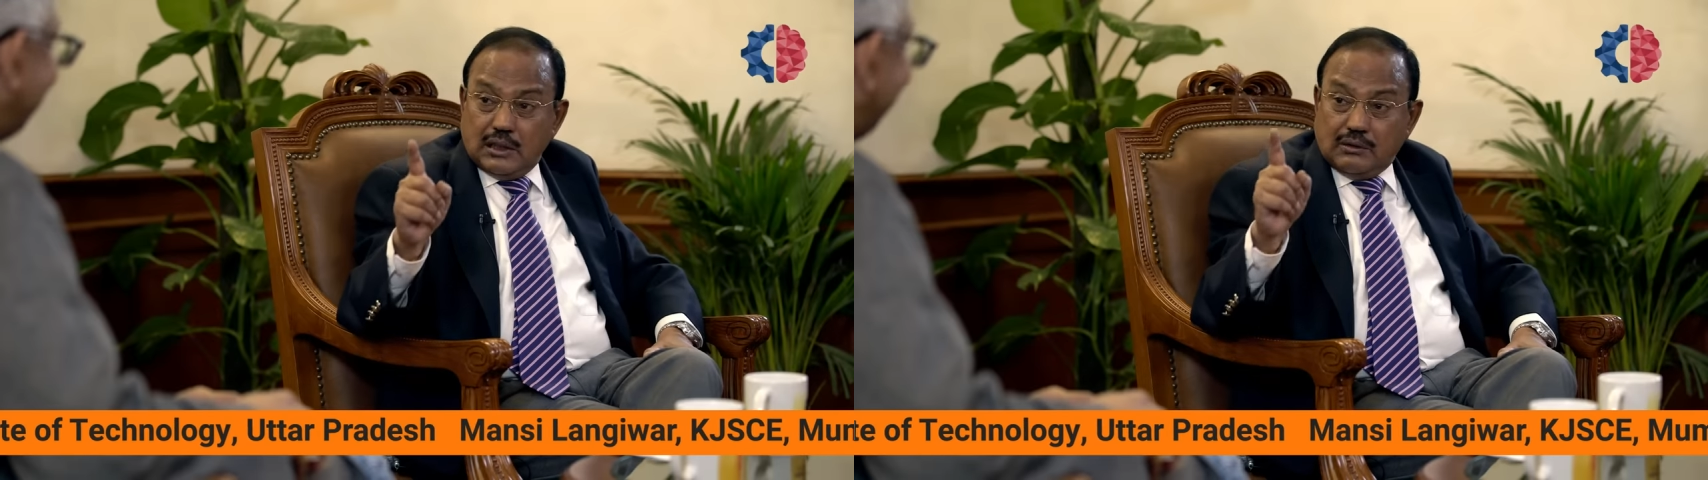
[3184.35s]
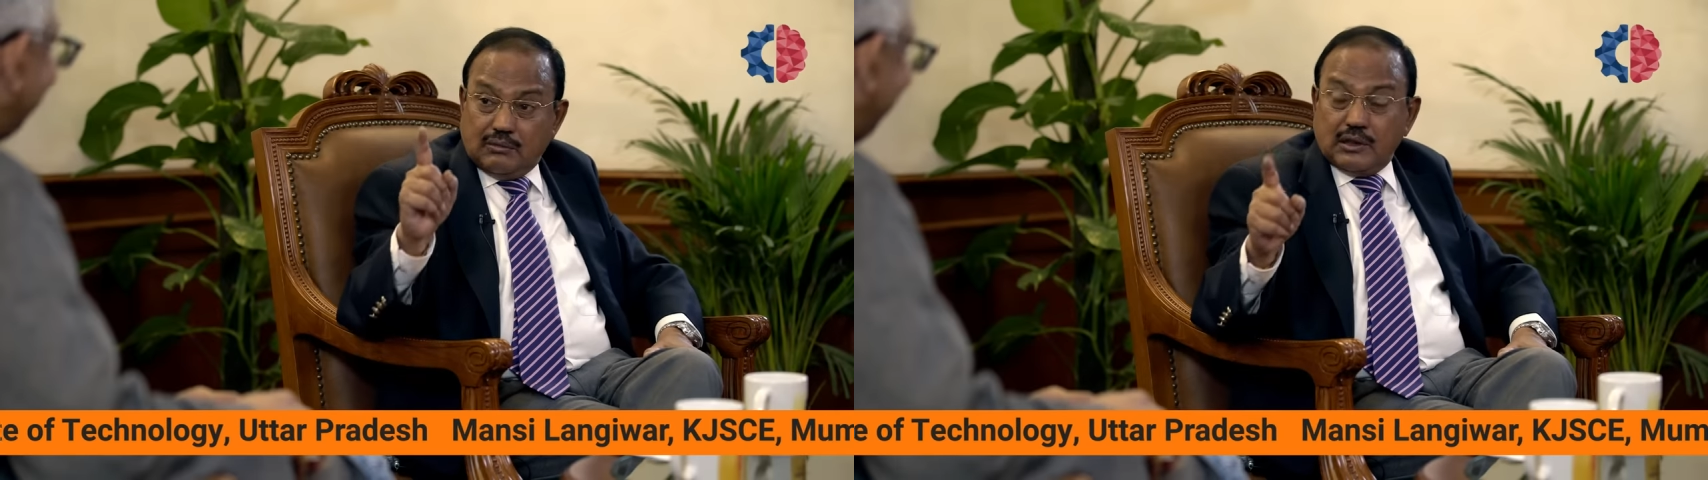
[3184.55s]

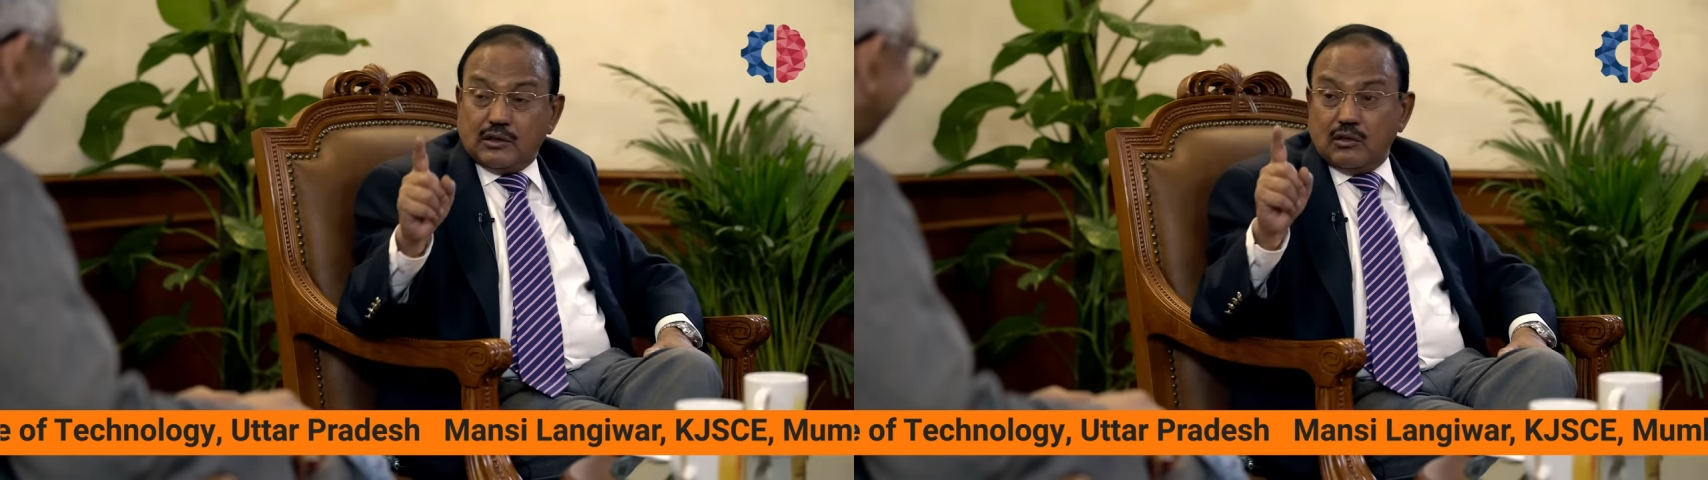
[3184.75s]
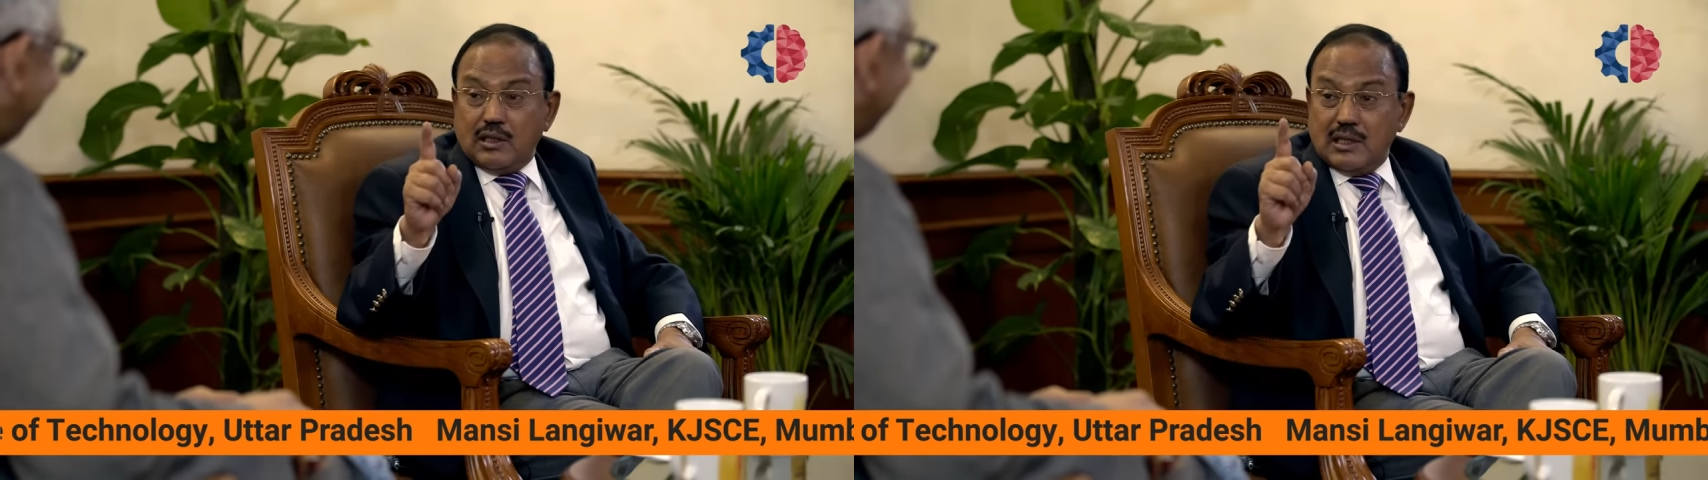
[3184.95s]

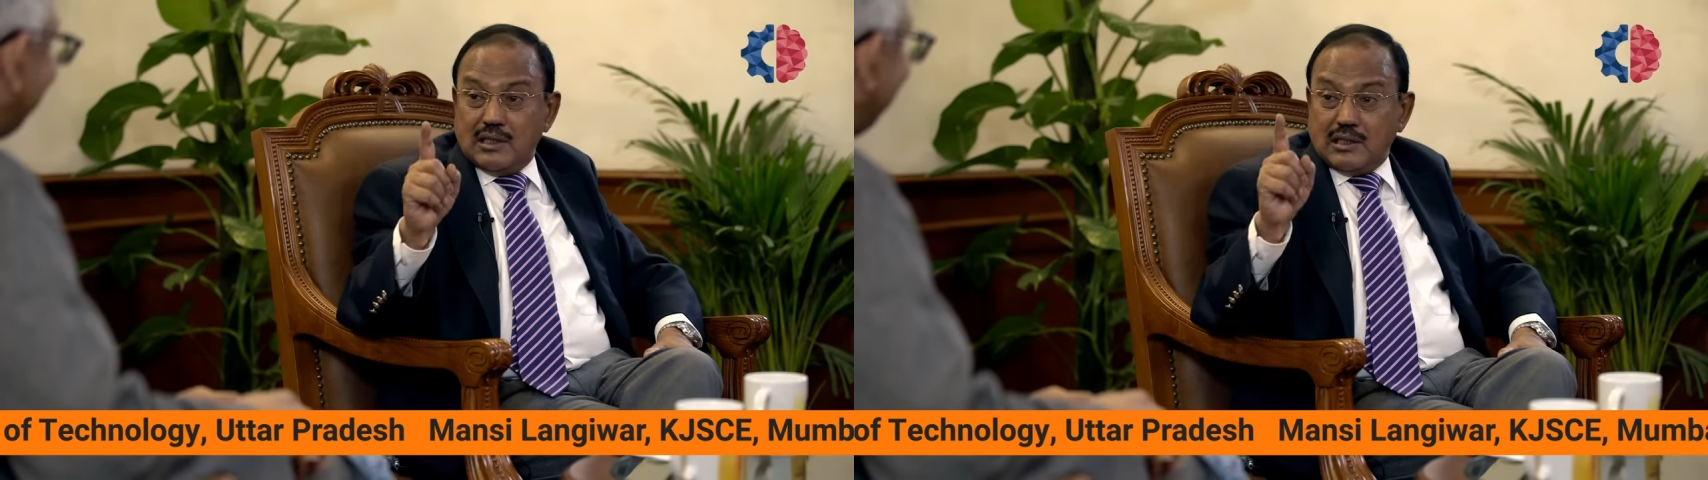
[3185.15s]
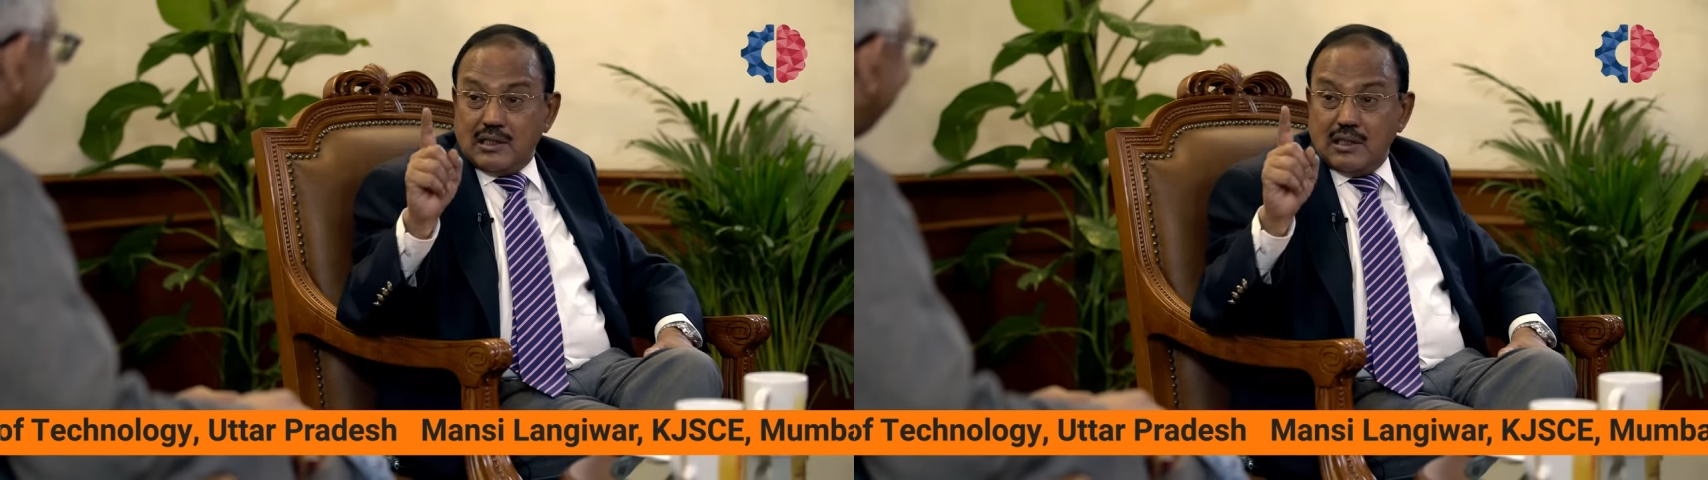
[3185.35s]
adverse or
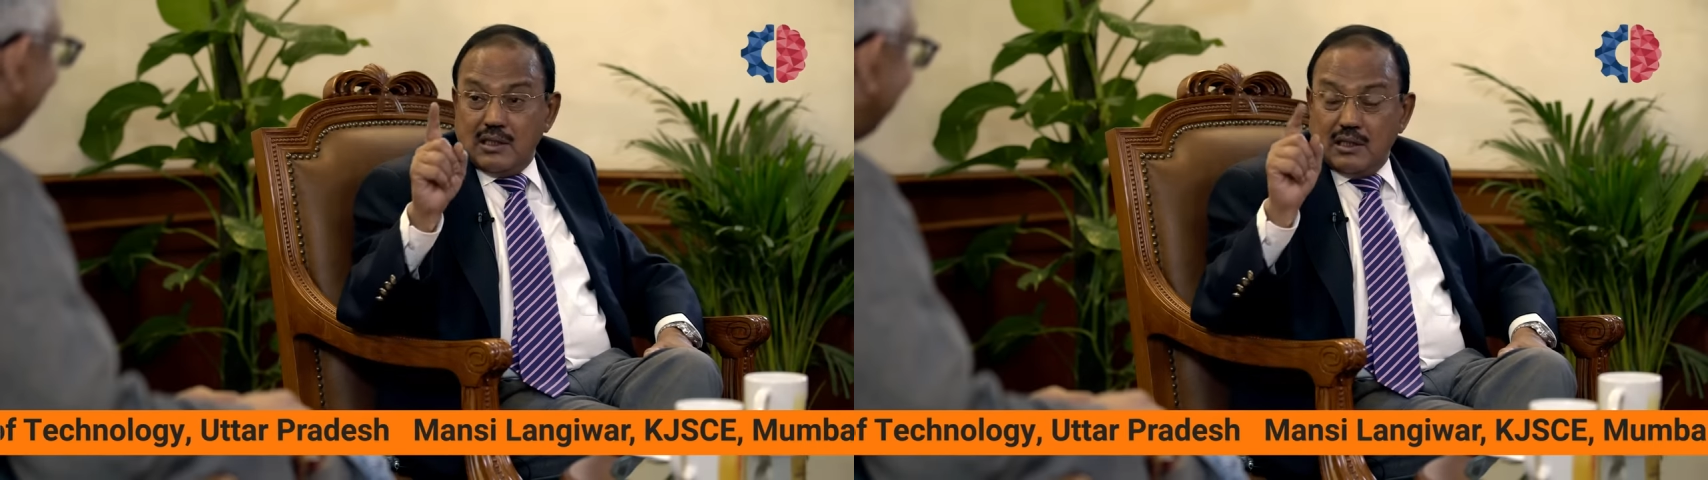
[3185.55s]
anything